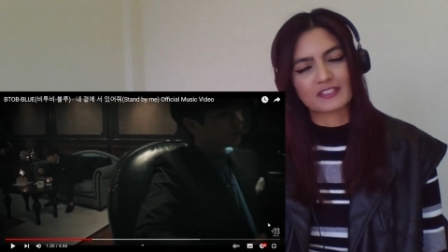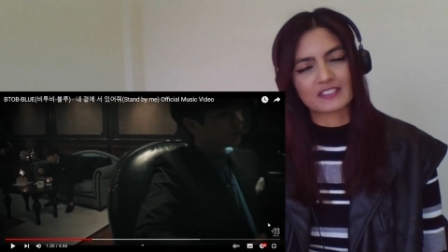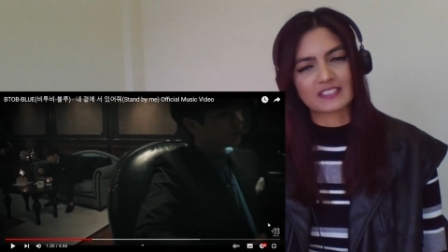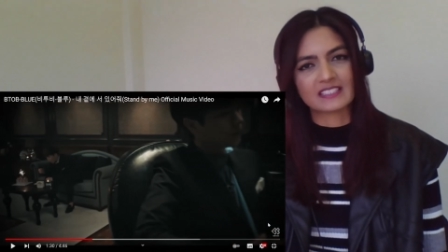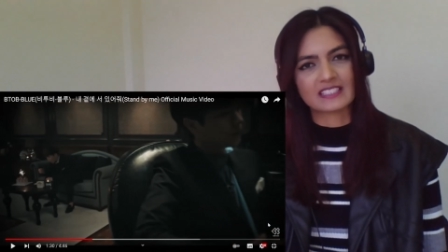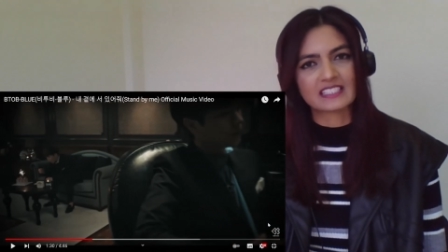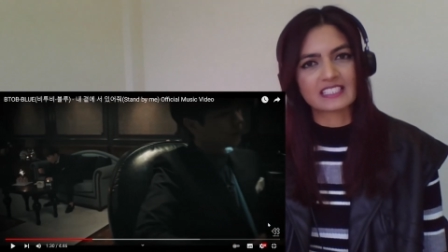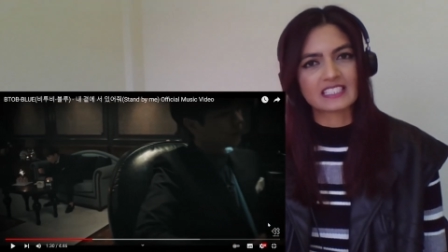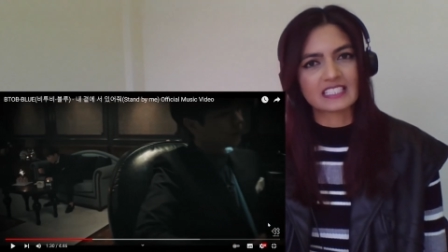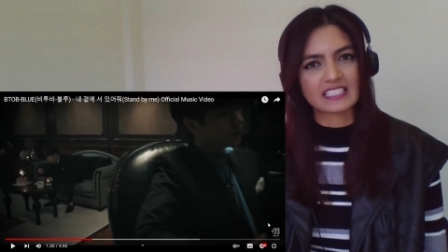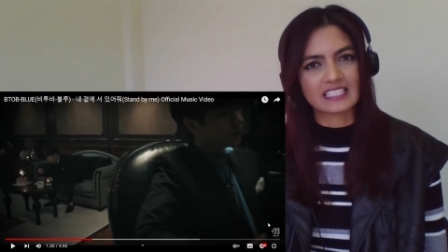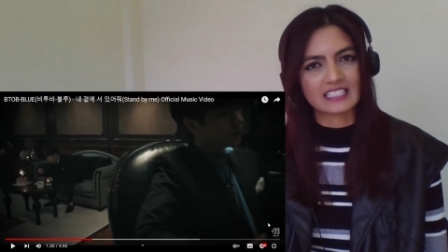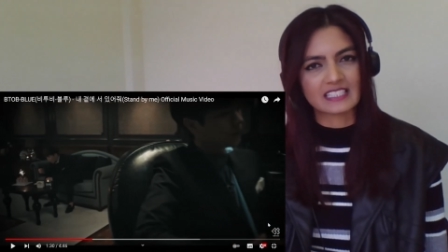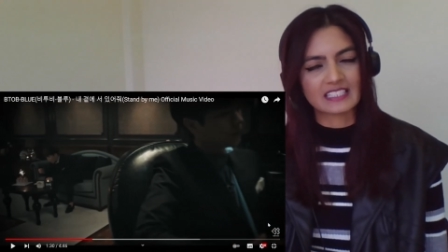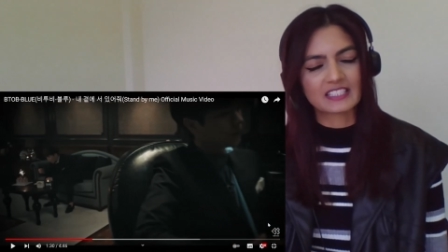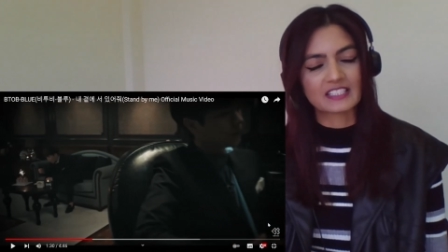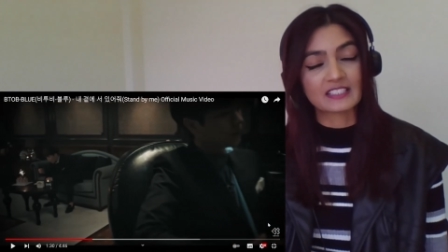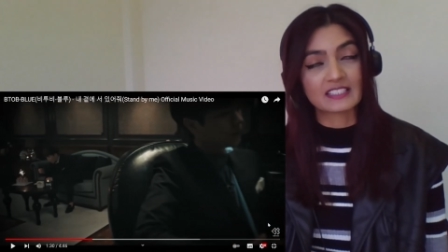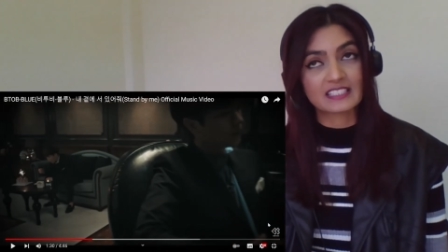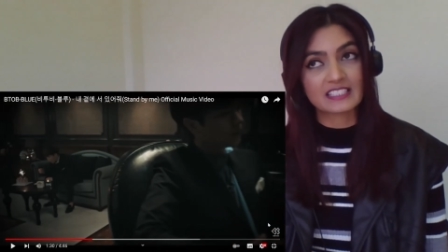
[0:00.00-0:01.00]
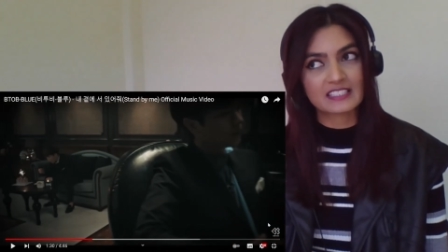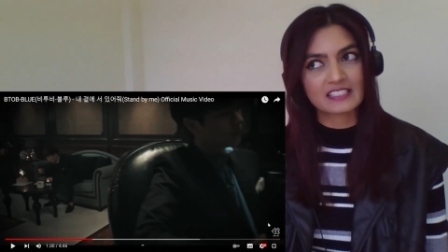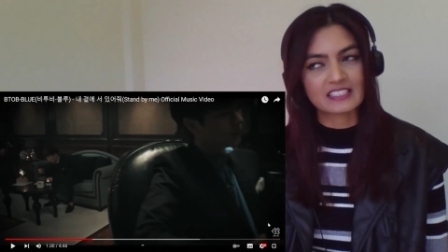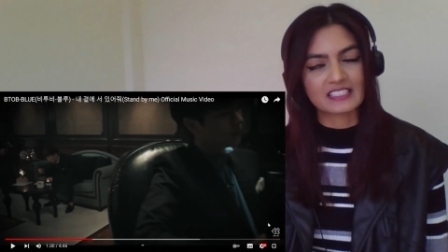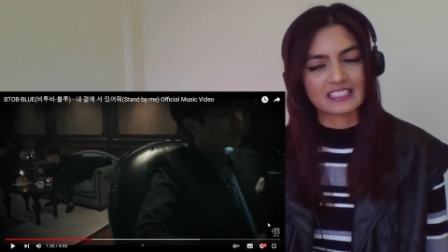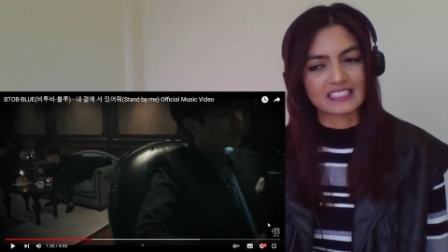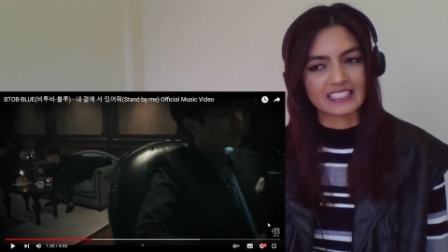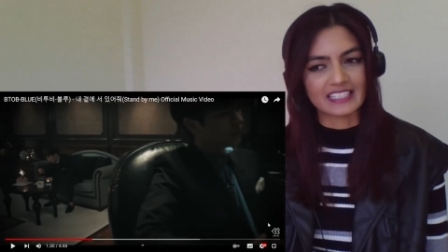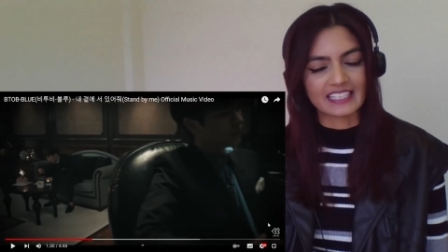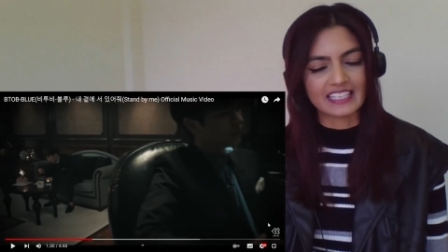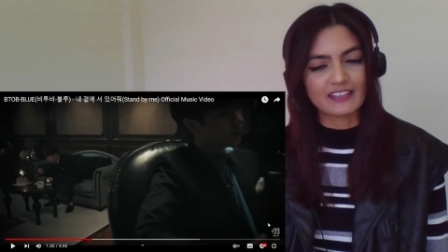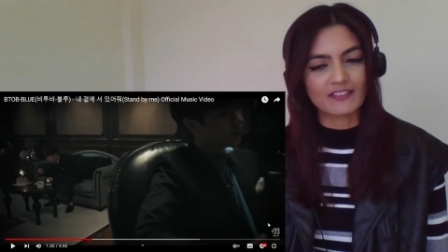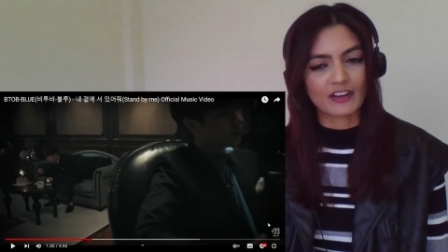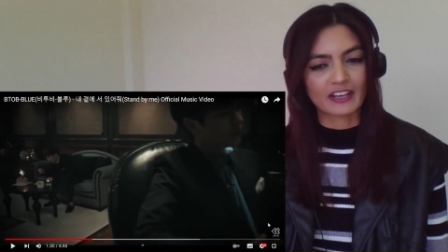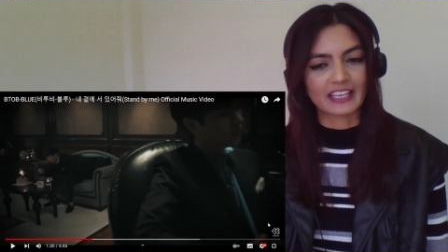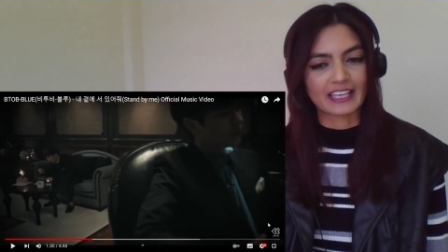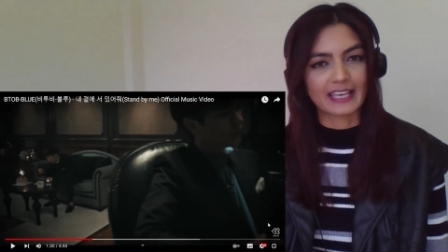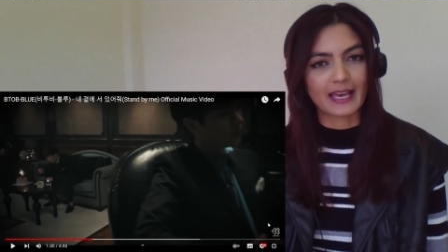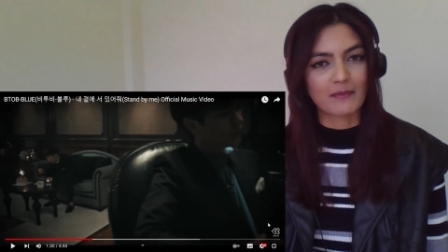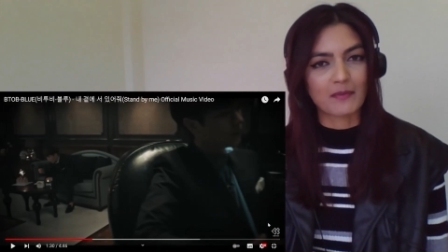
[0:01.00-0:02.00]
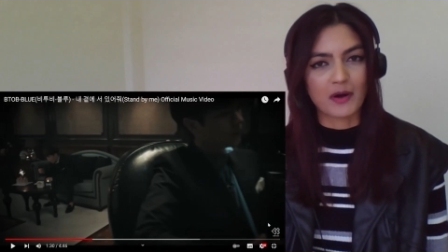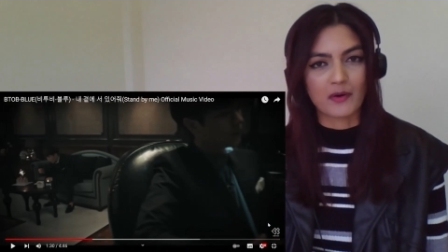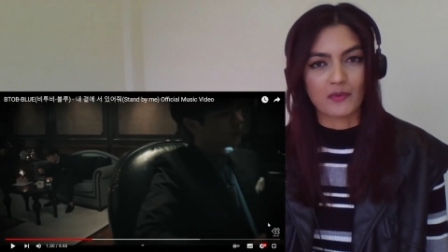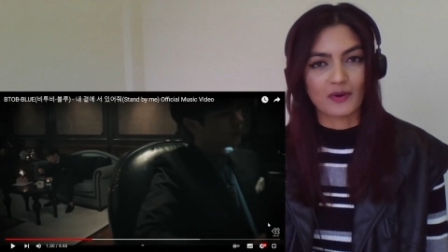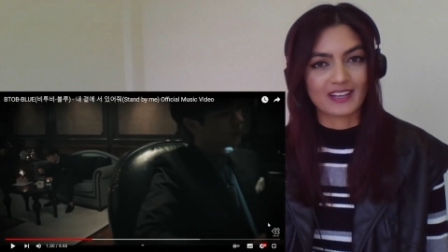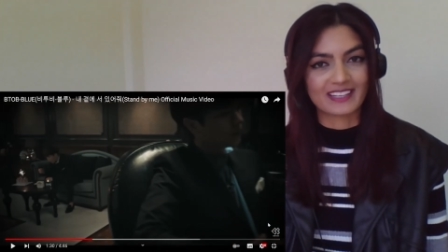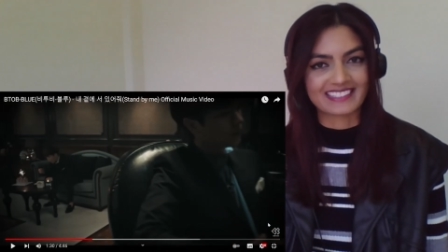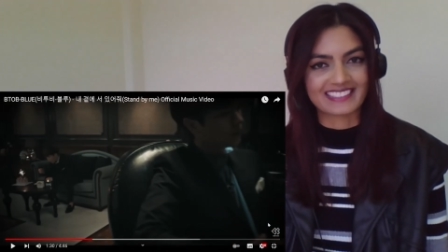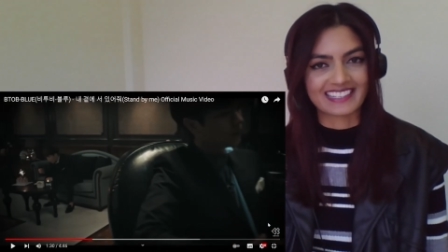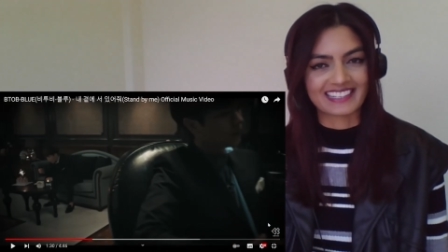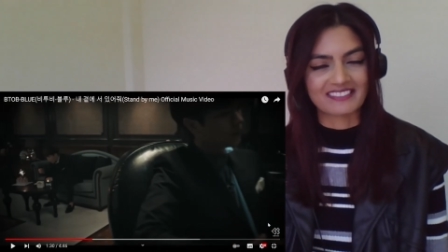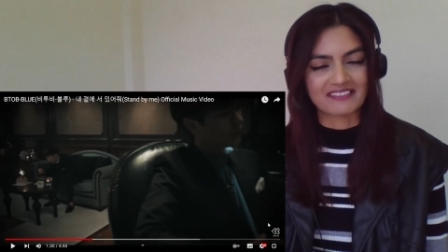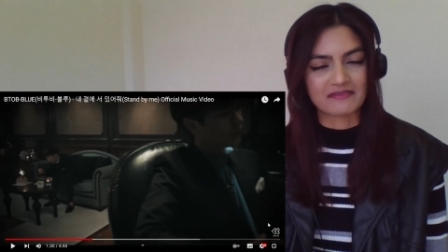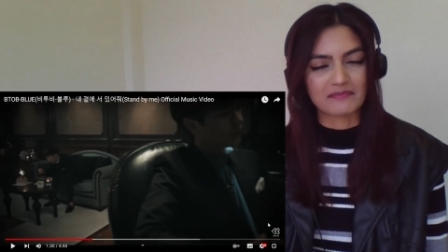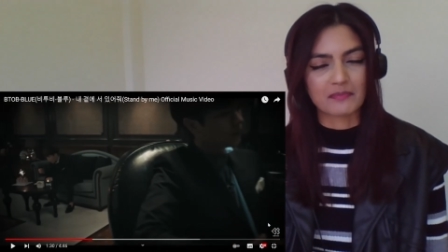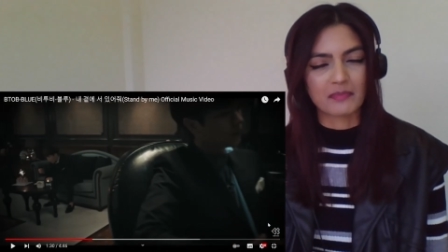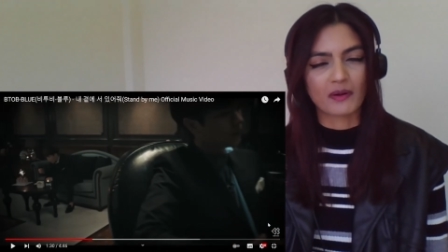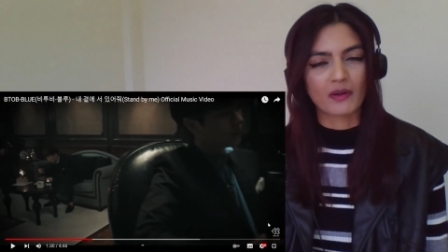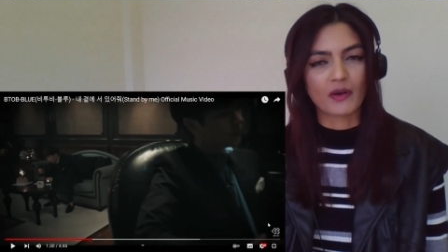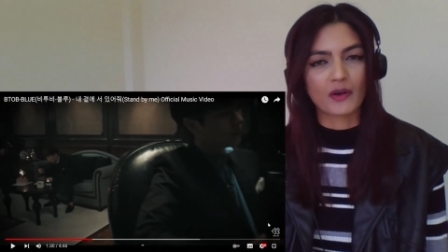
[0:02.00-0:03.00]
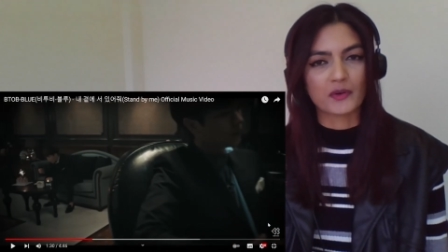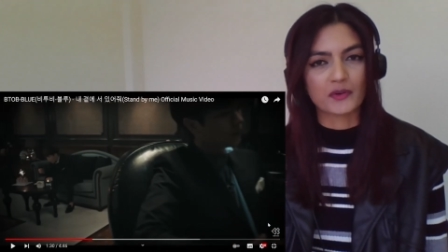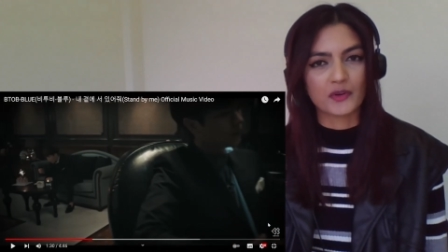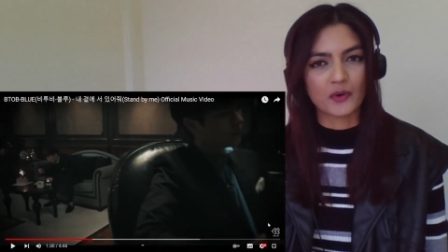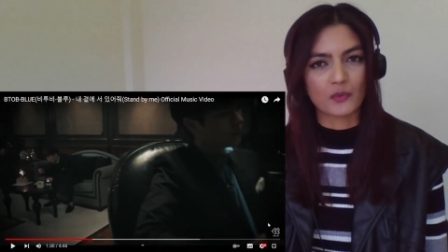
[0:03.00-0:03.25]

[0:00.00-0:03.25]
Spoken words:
I am just consistently, if I can get my words out,